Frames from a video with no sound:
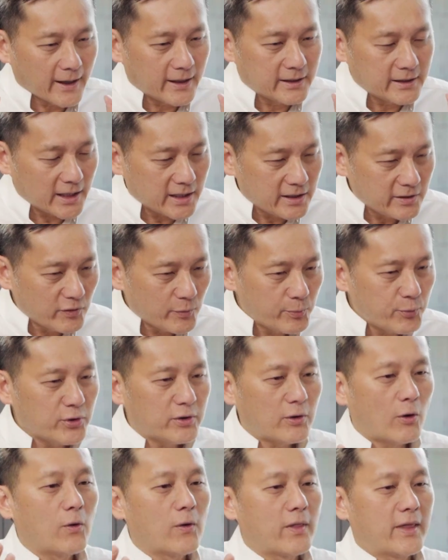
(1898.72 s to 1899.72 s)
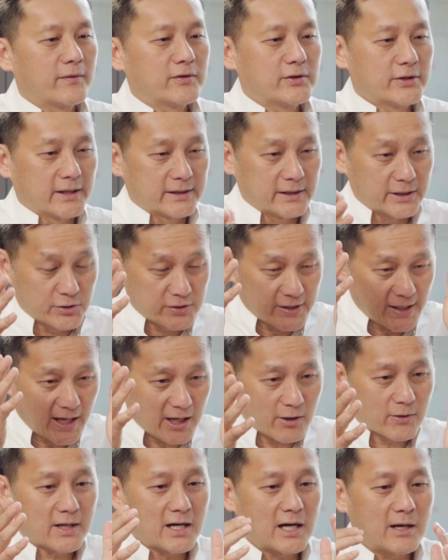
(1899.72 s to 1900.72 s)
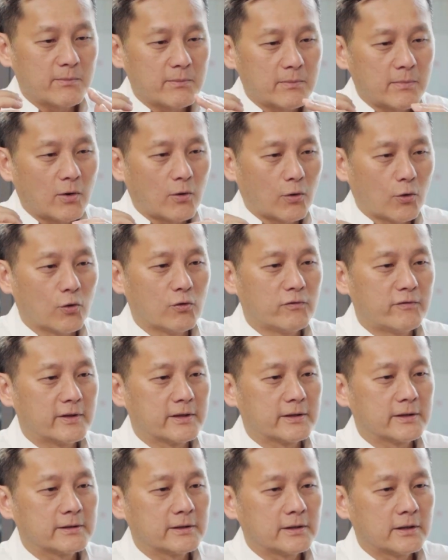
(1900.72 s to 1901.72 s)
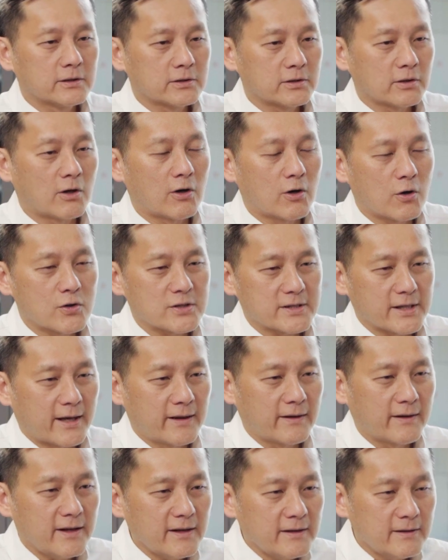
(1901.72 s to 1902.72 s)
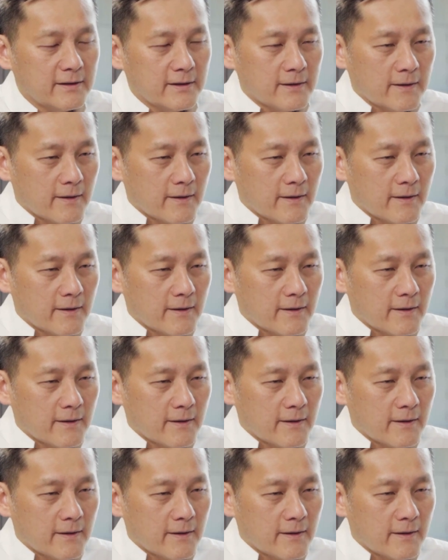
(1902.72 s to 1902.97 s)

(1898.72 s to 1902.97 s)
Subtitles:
And if you put all that together, you say outcome over cost, and then